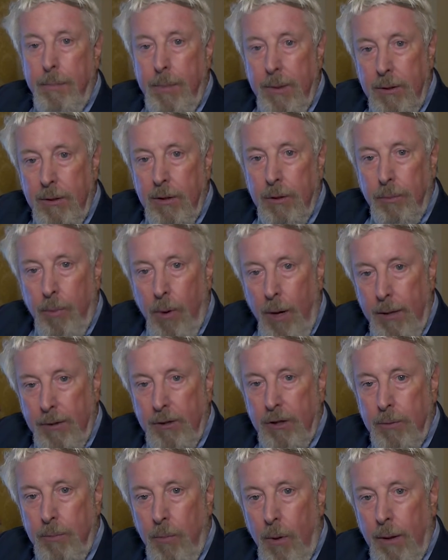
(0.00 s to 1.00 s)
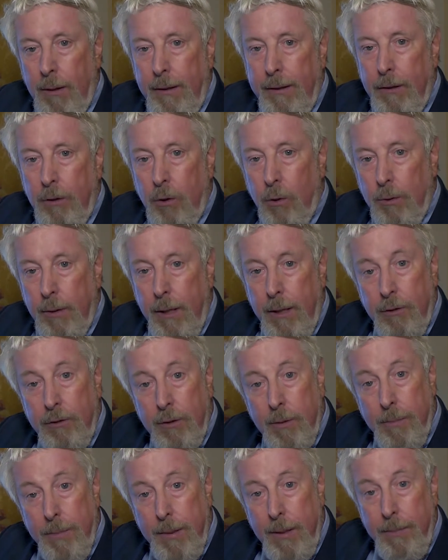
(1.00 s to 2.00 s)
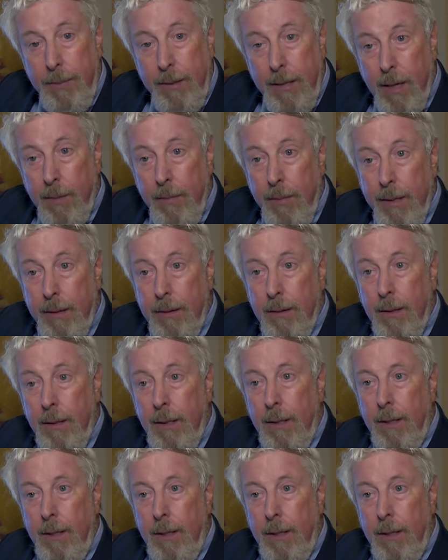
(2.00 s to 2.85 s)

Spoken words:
business process modeling and notation, BPMN,